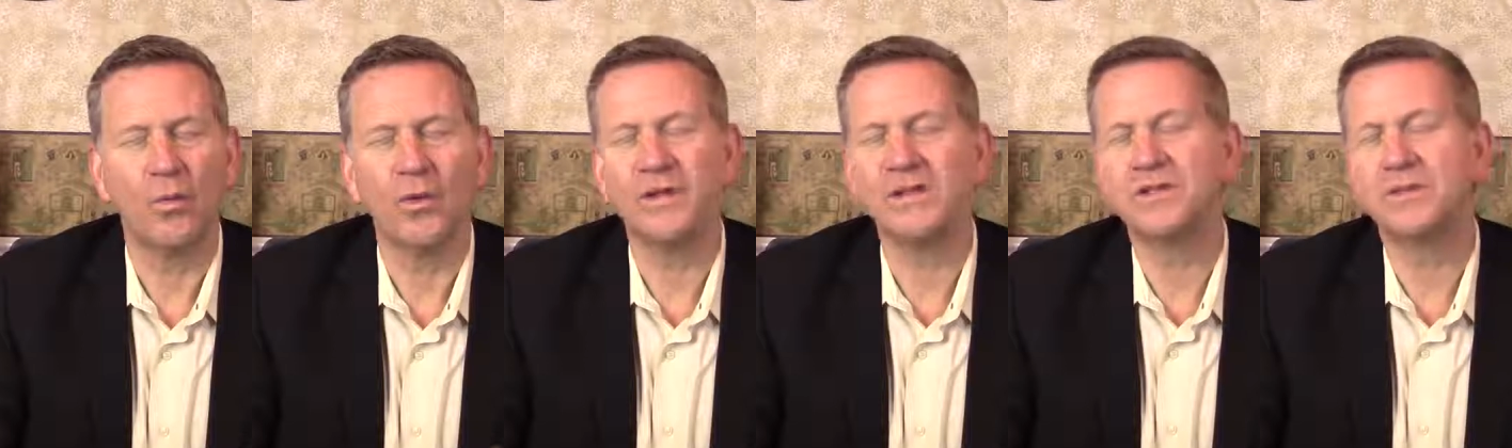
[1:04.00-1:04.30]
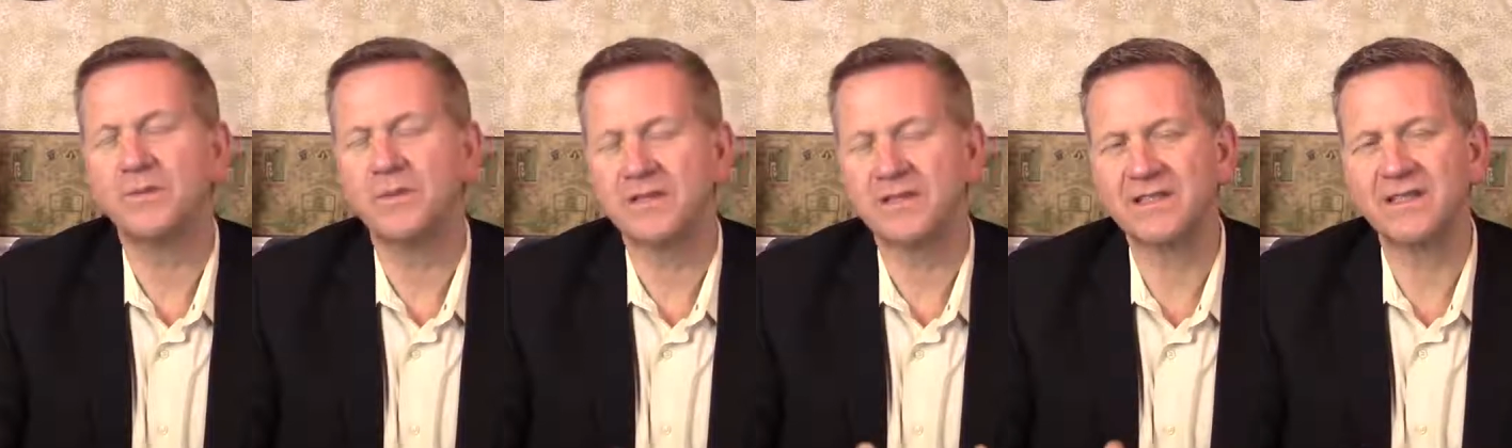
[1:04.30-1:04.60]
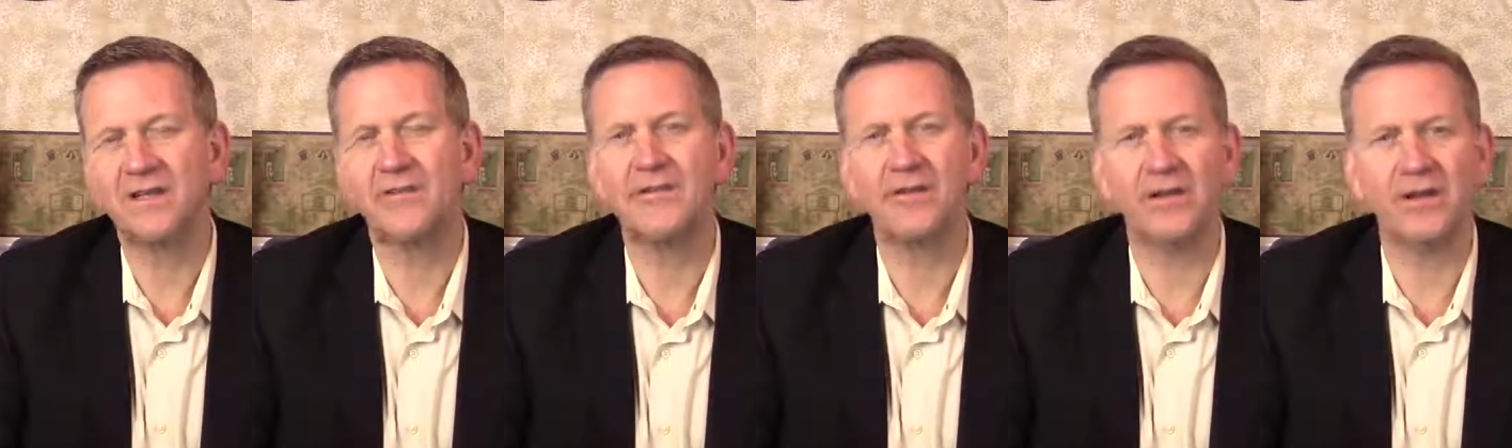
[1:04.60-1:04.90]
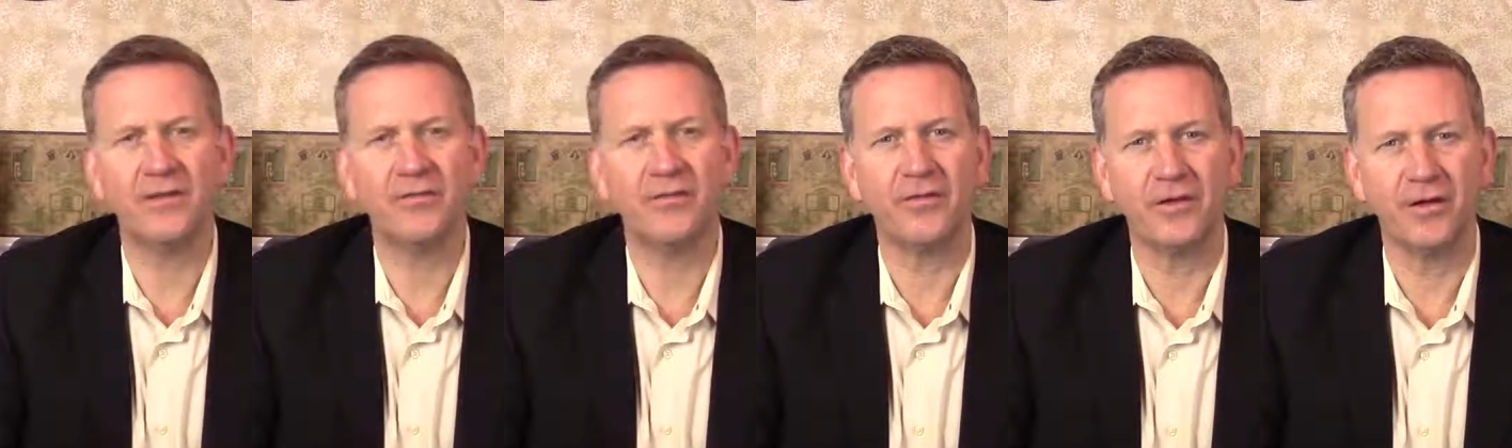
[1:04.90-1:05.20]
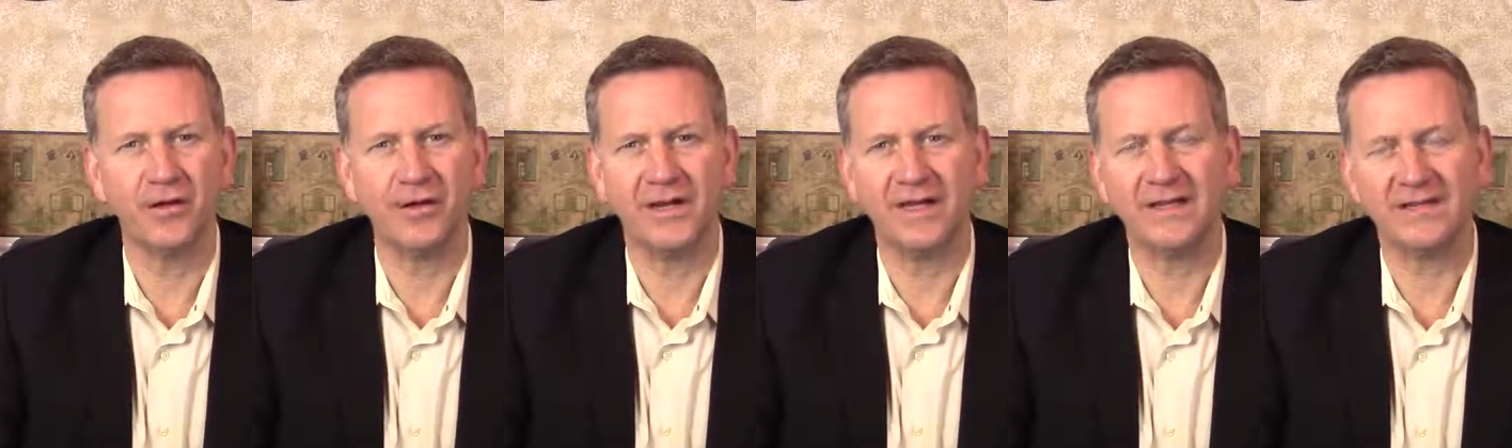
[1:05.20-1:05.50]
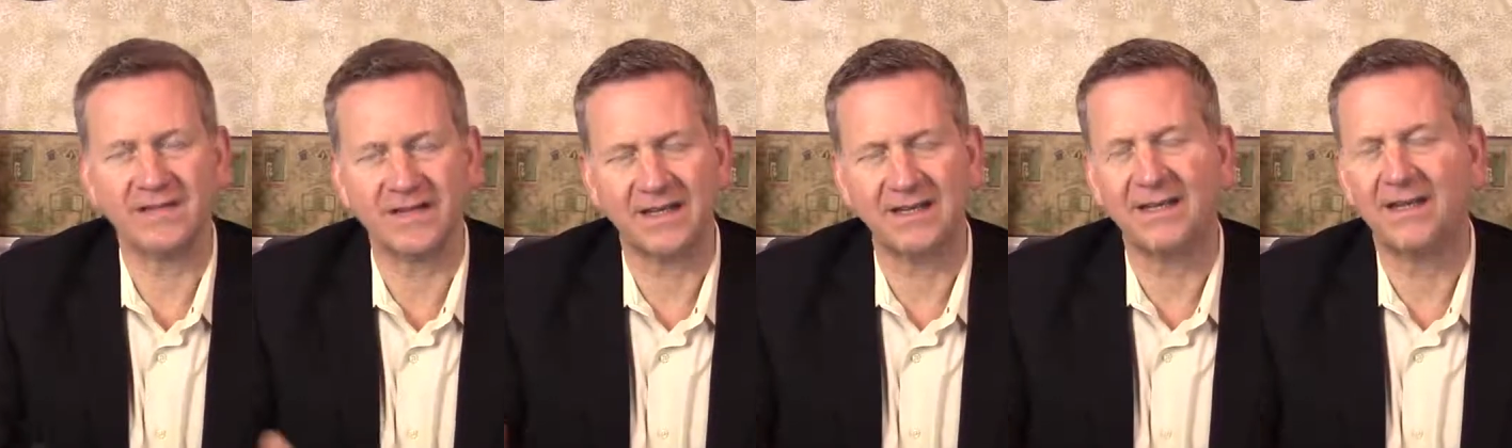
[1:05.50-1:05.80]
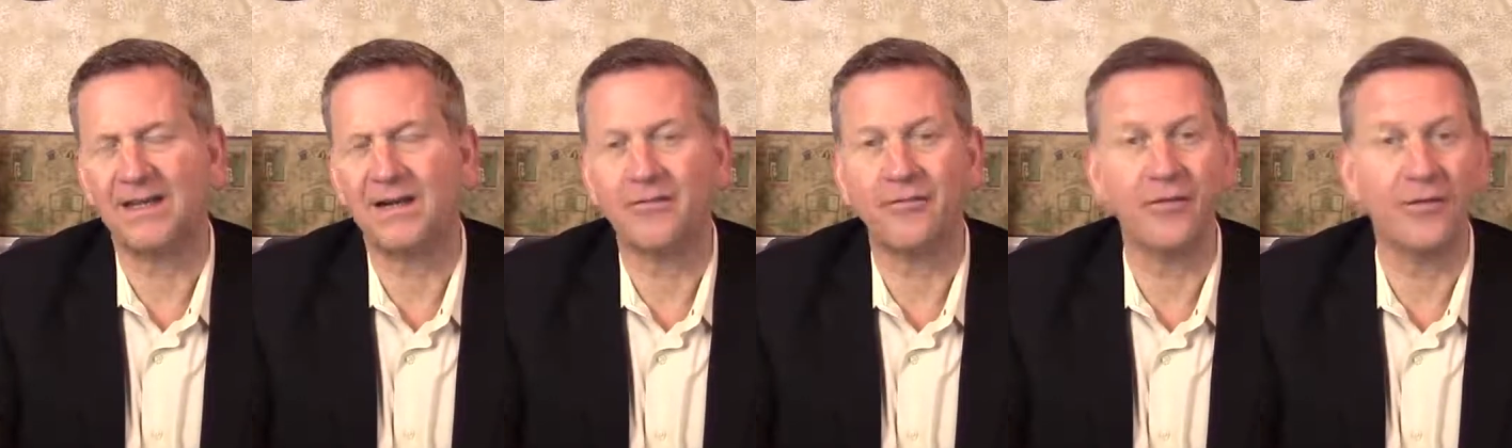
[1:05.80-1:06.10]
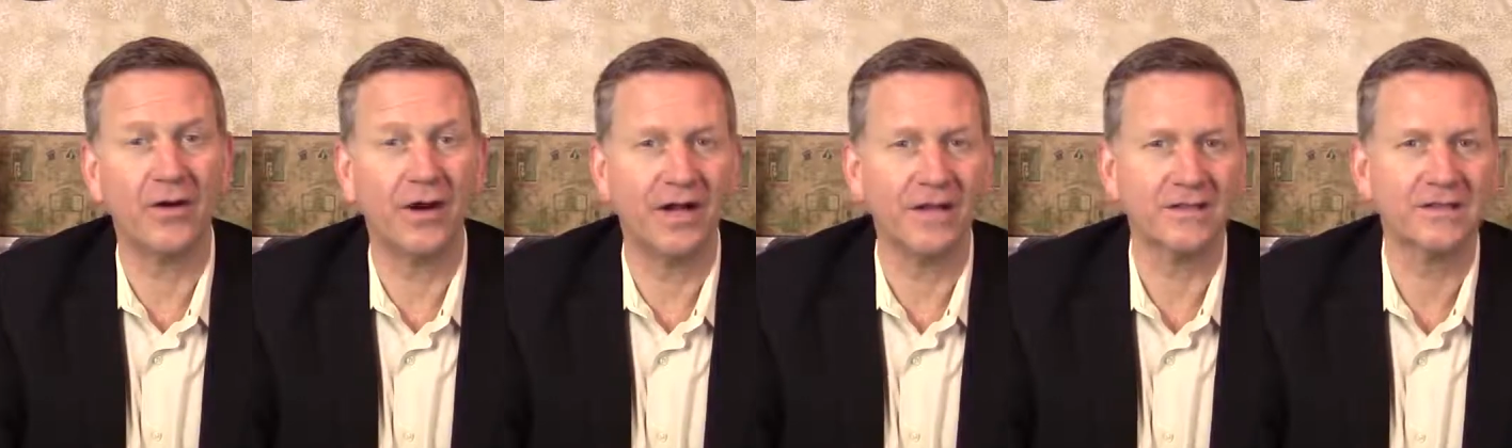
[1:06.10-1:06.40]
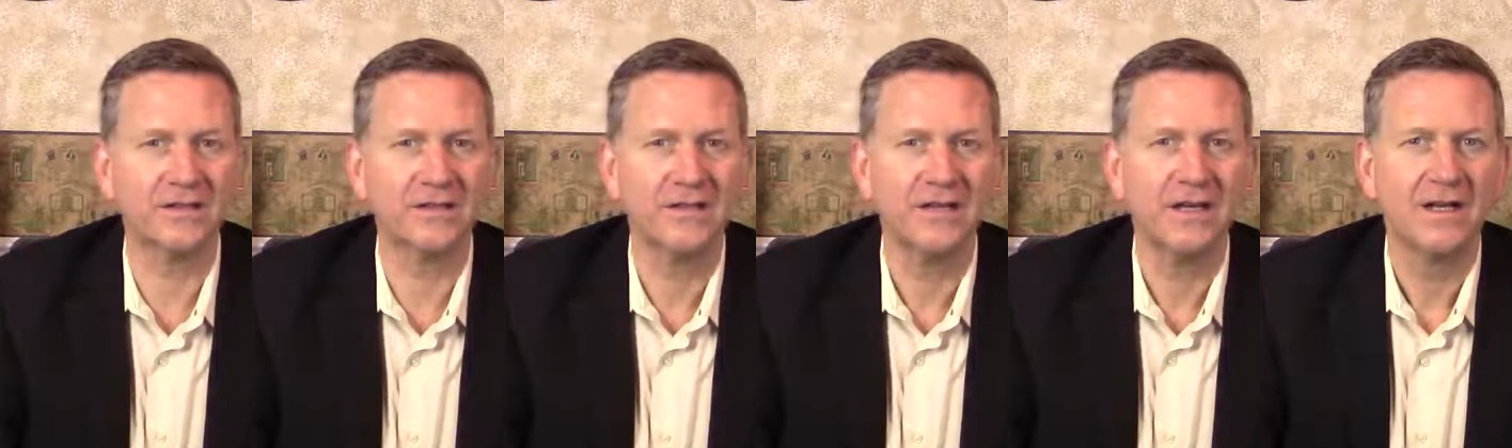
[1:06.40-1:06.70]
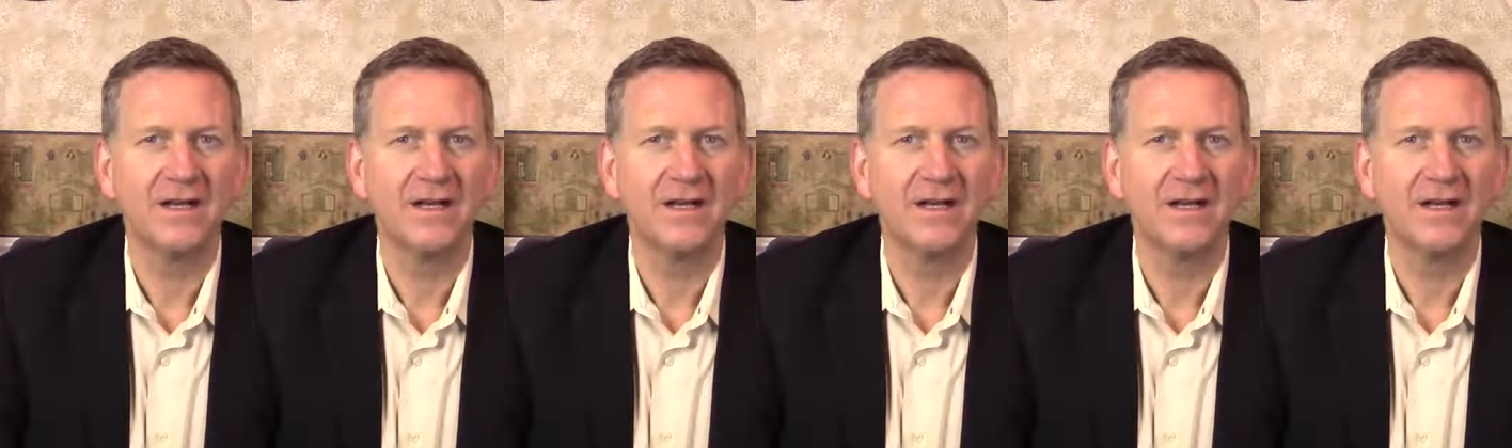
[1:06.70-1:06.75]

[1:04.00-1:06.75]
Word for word: one specifically for your needs like they did for us.